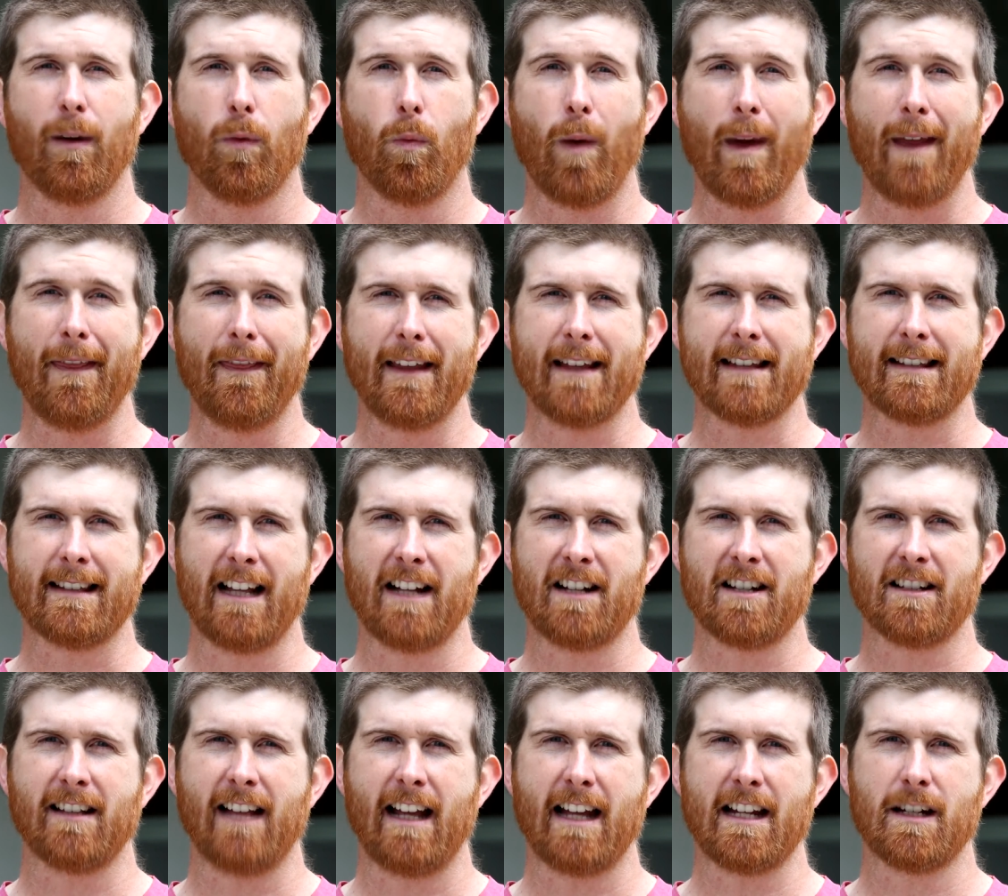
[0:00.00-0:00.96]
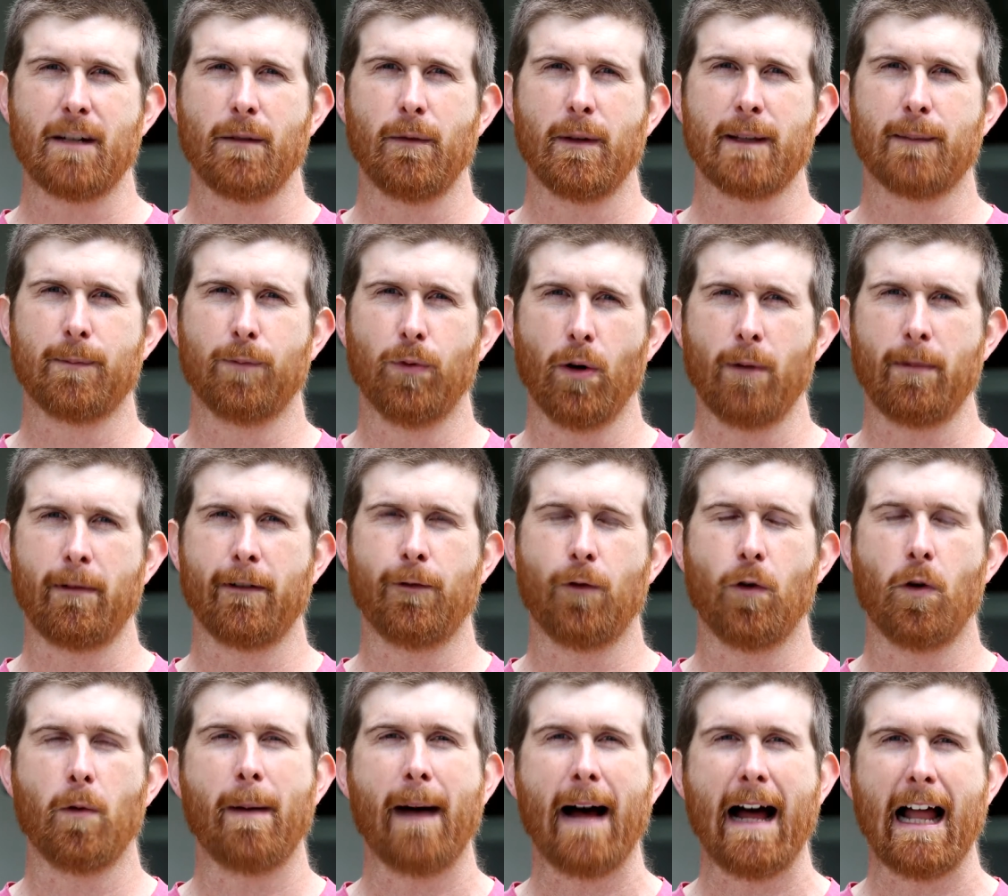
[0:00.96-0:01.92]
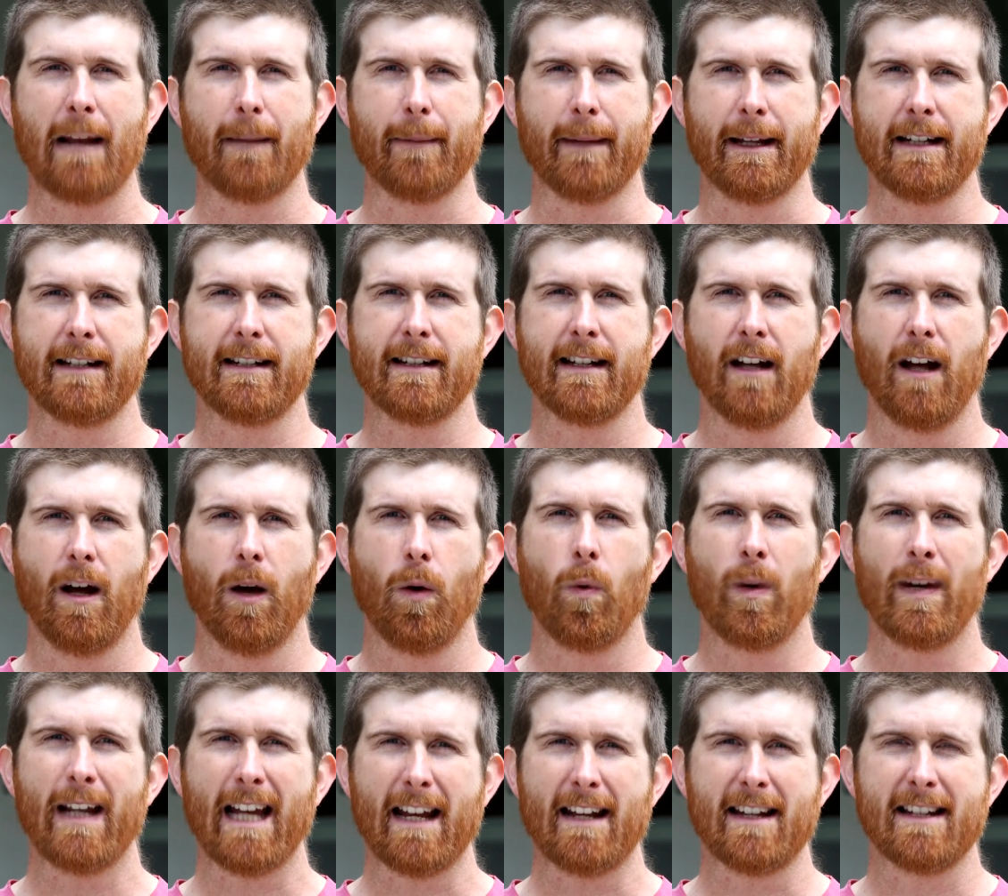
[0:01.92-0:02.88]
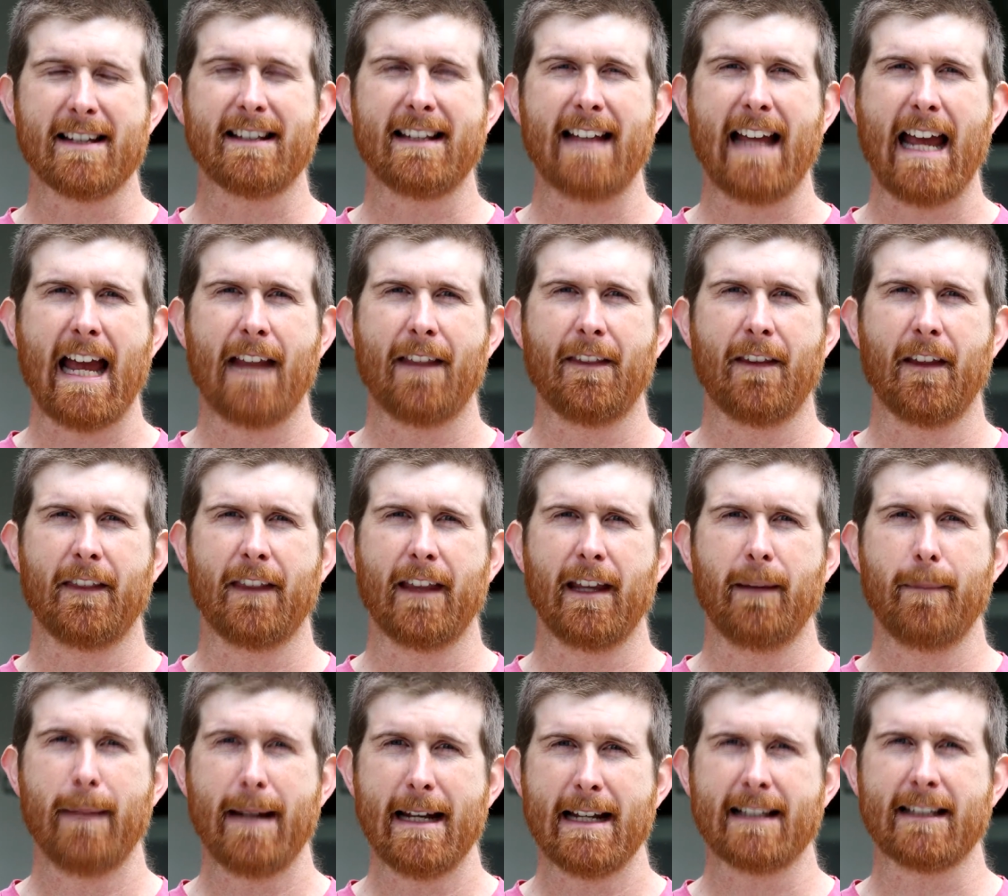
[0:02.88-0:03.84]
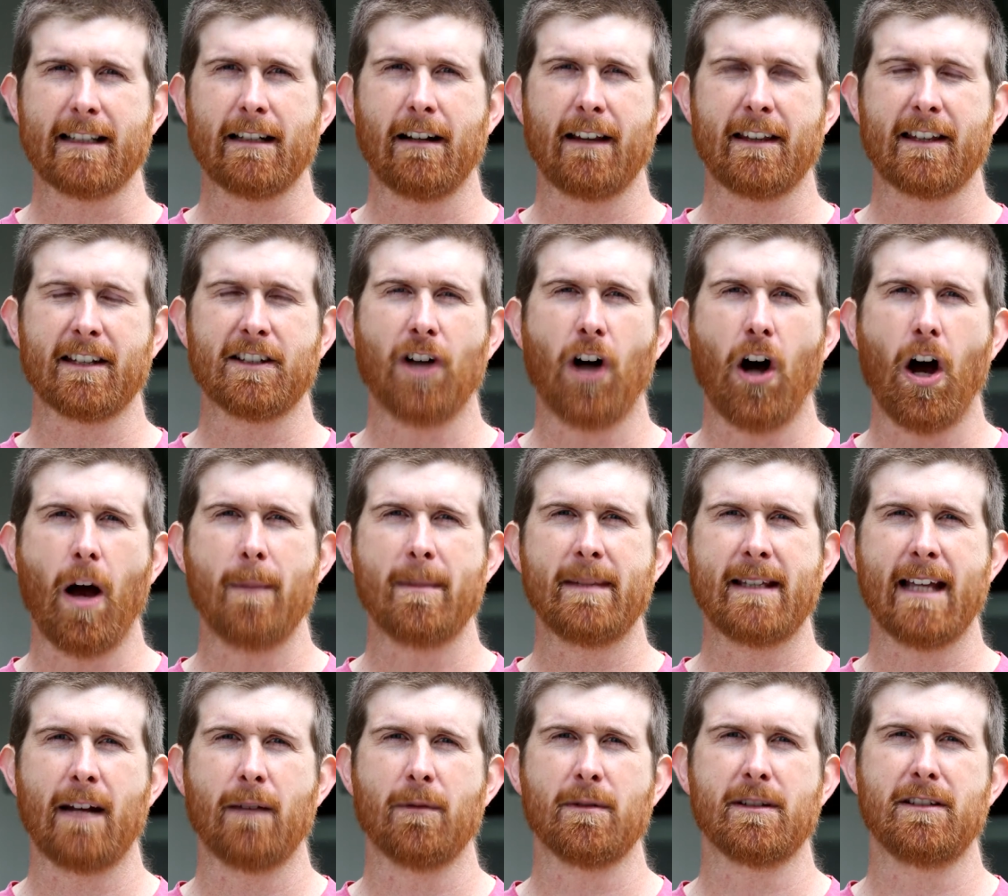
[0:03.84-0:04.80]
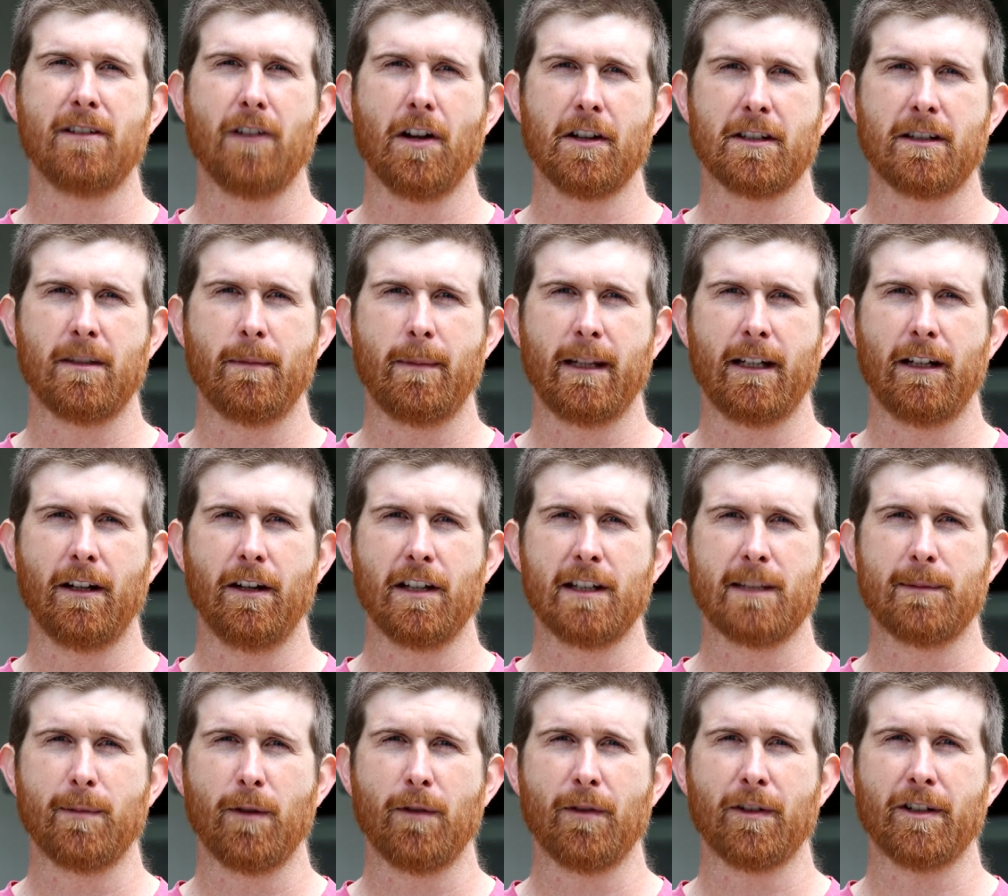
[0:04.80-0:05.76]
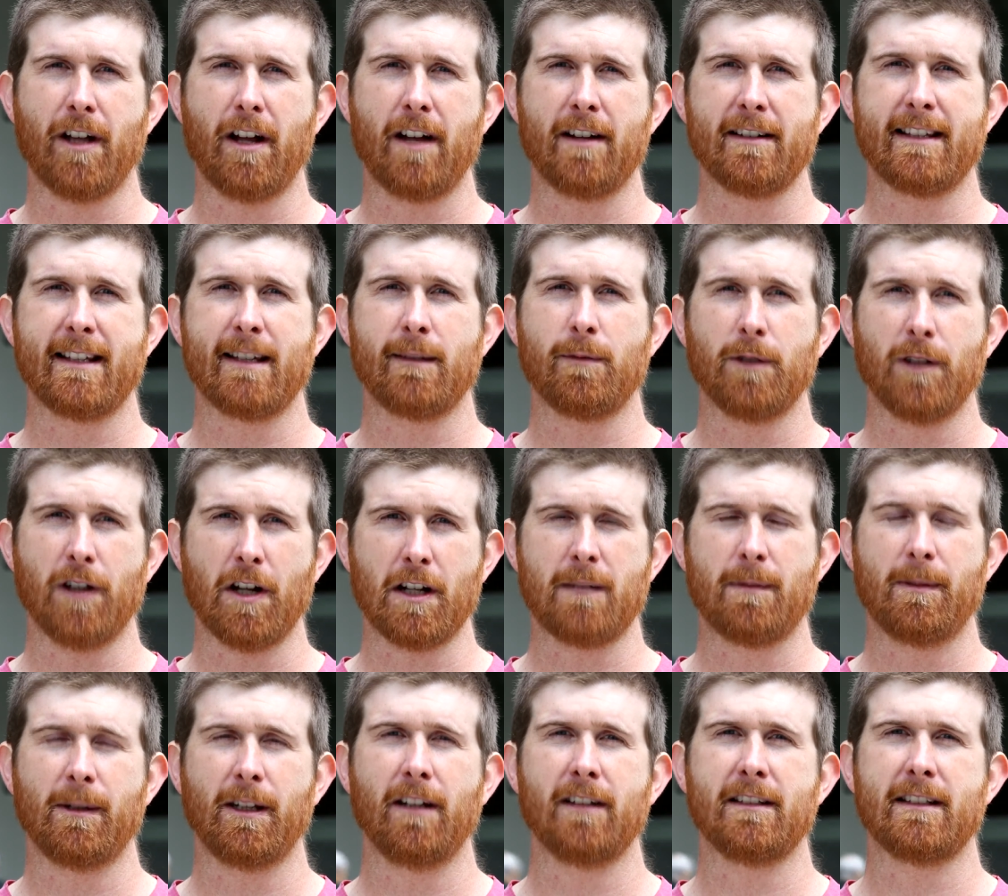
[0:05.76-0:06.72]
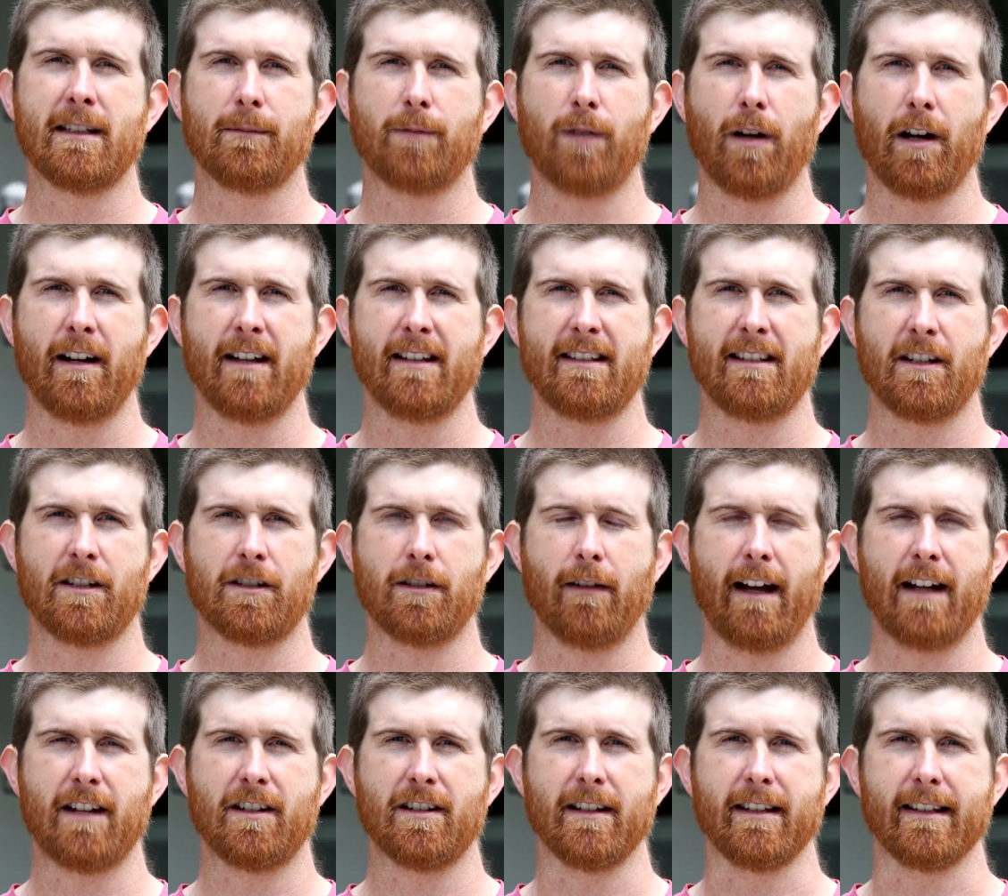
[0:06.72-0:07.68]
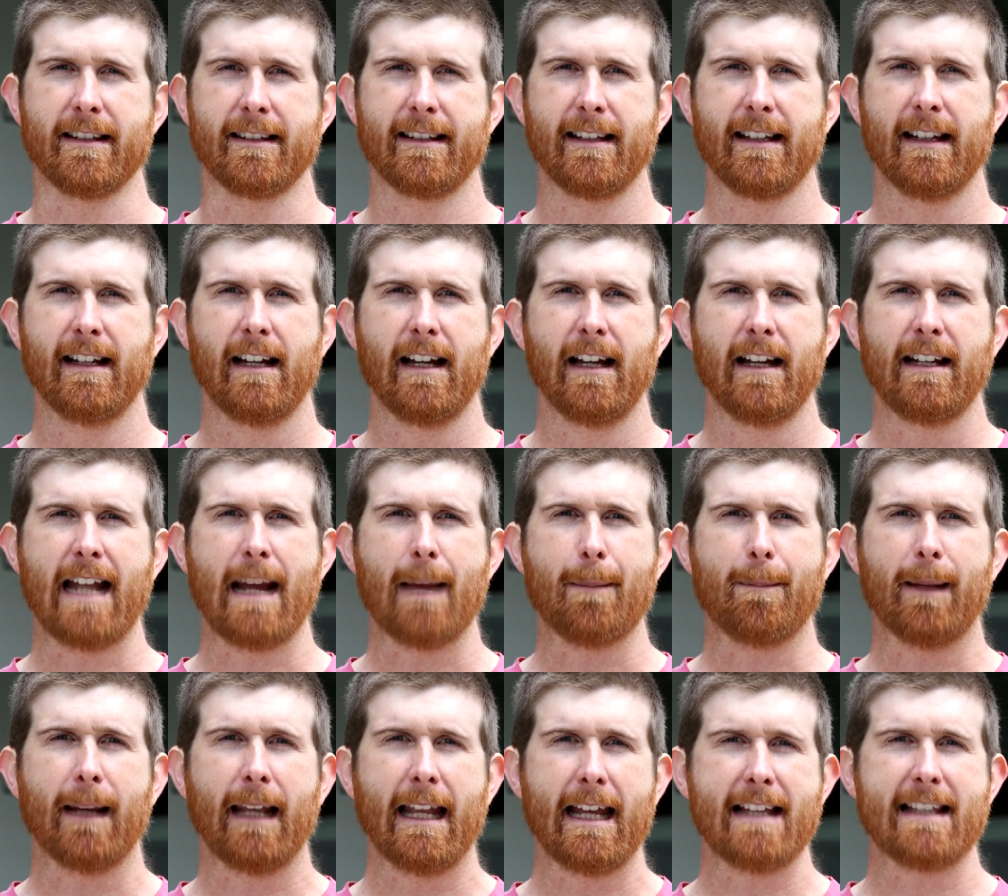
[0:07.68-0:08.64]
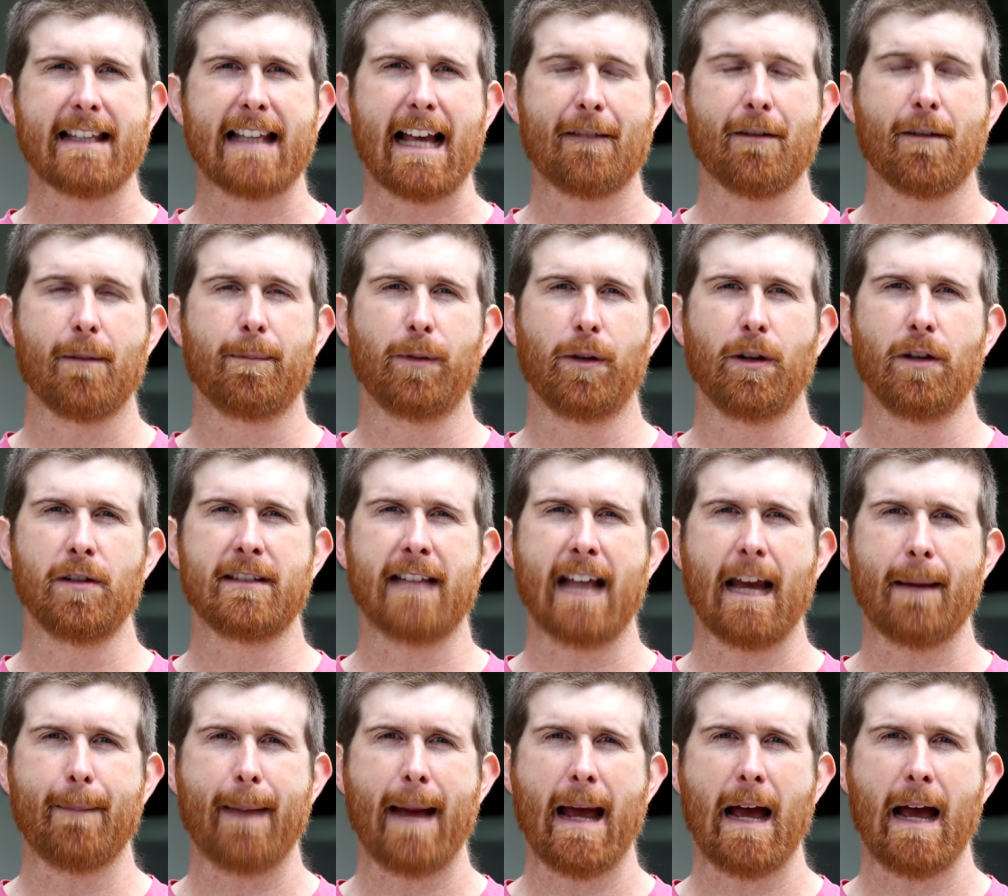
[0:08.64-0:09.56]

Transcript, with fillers: When this legislation was brought before Parliament, we understand that the Minister at the time said it was not to be used, move-on notices were not to be used in protest situations. Now, police have abused that